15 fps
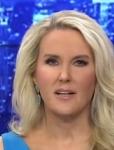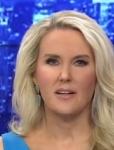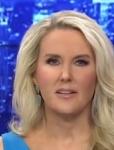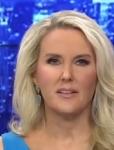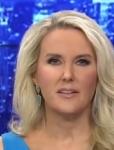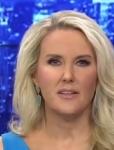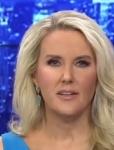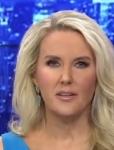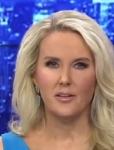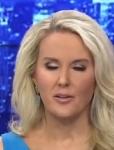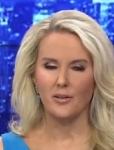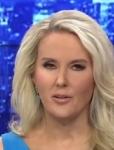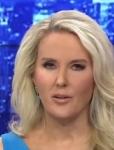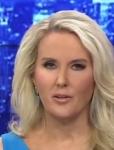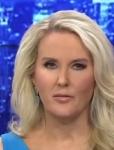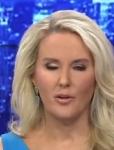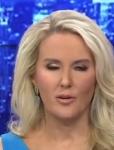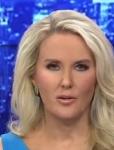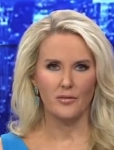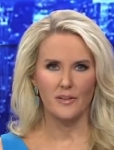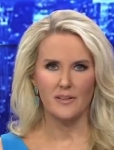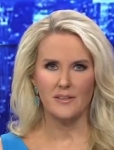a year of all
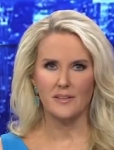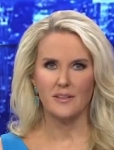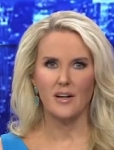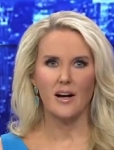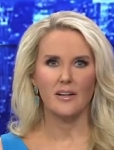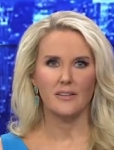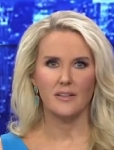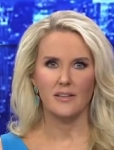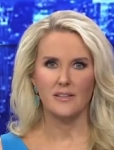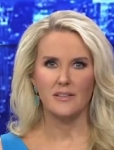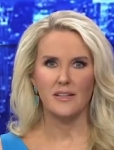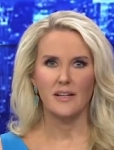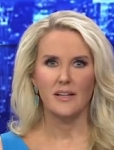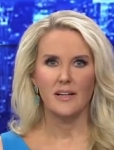of this, gotten us?